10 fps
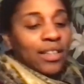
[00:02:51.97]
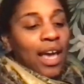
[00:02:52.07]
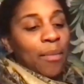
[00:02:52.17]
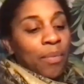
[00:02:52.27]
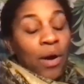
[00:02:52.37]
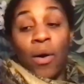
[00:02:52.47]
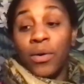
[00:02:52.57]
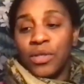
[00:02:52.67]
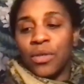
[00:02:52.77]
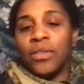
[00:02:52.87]
that, but
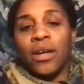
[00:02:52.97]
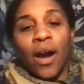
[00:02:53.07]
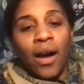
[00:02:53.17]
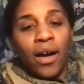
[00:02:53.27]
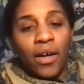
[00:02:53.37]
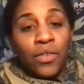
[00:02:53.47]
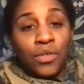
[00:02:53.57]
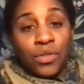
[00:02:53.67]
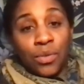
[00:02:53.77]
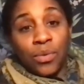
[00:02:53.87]
also there are other
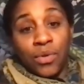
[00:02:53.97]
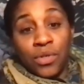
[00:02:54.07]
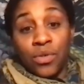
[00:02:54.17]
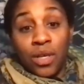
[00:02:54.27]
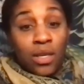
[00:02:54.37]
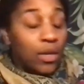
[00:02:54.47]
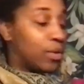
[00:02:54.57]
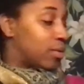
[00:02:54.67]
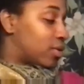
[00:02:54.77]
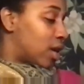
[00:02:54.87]
tools you can
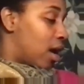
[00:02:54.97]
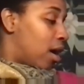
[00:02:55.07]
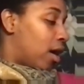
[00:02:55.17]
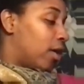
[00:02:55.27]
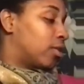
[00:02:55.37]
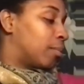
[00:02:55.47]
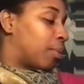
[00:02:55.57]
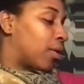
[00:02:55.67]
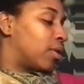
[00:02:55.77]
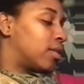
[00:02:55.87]
use, other
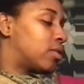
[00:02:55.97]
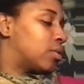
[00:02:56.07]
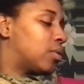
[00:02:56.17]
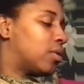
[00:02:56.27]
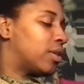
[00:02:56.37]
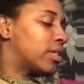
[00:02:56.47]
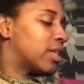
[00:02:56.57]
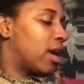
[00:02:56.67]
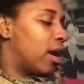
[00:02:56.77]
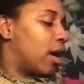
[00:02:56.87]
burning tools,
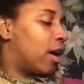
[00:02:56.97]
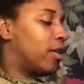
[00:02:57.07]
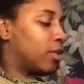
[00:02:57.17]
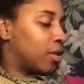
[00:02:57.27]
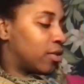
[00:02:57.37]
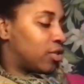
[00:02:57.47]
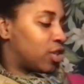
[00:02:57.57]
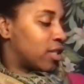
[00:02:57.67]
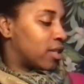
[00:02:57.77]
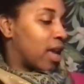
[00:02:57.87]
other
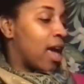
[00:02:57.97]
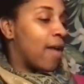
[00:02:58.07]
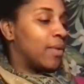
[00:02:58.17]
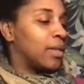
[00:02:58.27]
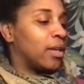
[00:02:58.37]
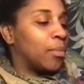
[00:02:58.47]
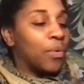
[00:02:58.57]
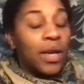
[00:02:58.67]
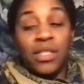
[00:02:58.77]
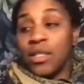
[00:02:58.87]
just having their
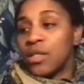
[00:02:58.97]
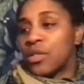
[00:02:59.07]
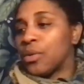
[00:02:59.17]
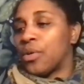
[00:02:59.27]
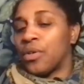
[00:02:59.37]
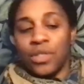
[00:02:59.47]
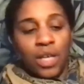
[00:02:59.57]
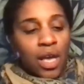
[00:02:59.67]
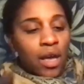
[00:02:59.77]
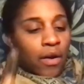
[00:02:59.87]
presence tools.
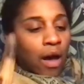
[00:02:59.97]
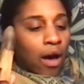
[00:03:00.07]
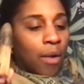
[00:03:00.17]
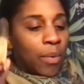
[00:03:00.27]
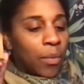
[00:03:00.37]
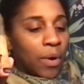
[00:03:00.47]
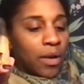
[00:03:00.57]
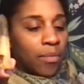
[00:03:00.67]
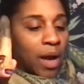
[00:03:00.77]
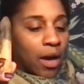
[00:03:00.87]
But one
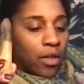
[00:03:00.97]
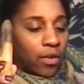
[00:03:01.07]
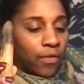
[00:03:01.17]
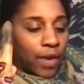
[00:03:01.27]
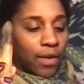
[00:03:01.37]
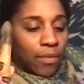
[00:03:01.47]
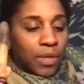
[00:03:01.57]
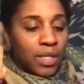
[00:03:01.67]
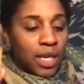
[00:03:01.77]
of my other favorites